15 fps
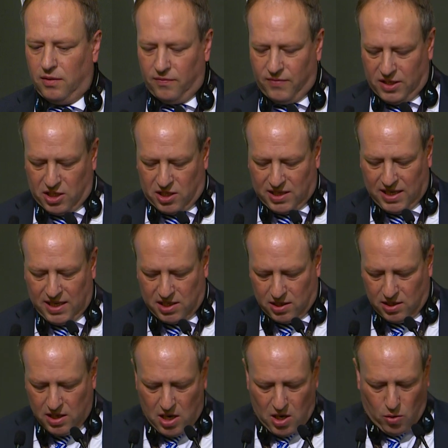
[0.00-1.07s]

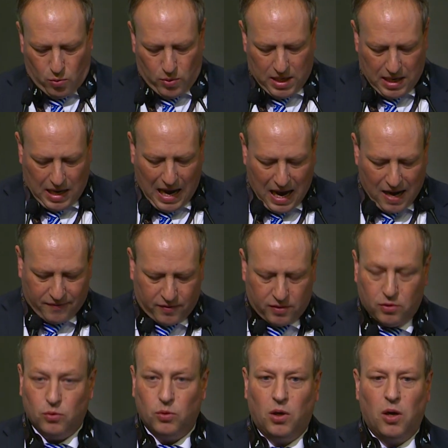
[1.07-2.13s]
vegetation, we have
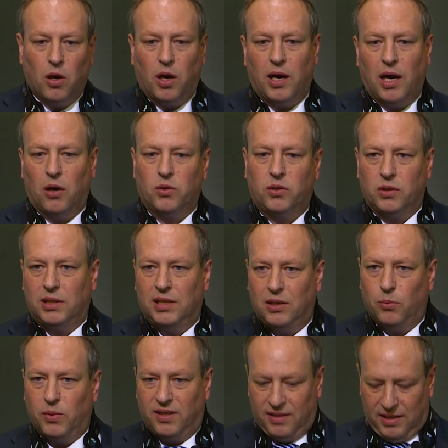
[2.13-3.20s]
to learn how to deal
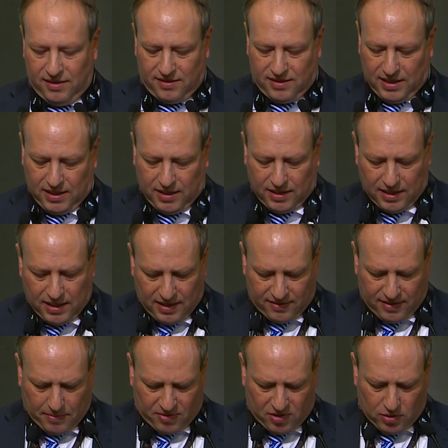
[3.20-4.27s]
with these data. There is
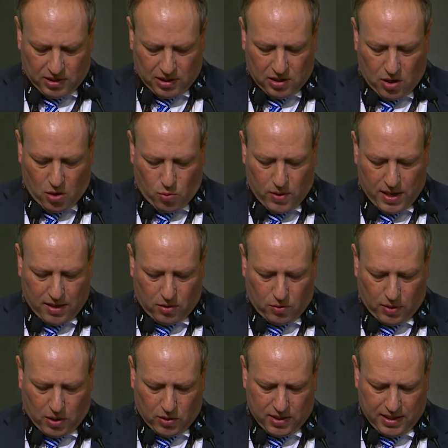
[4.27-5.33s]
absolutely no way
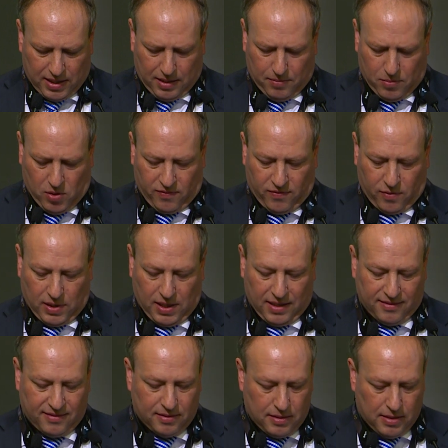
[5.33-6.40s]
around anymore for
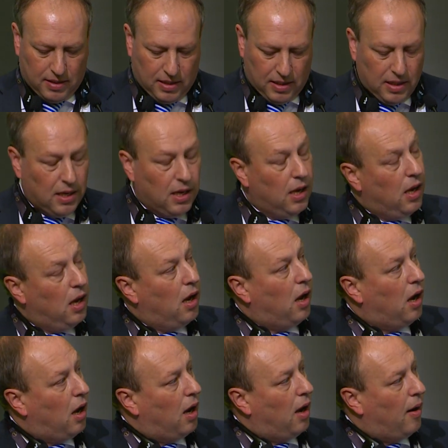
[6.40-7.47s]
us.
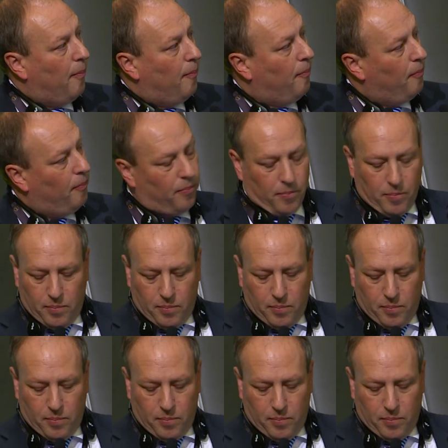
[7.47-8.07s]
The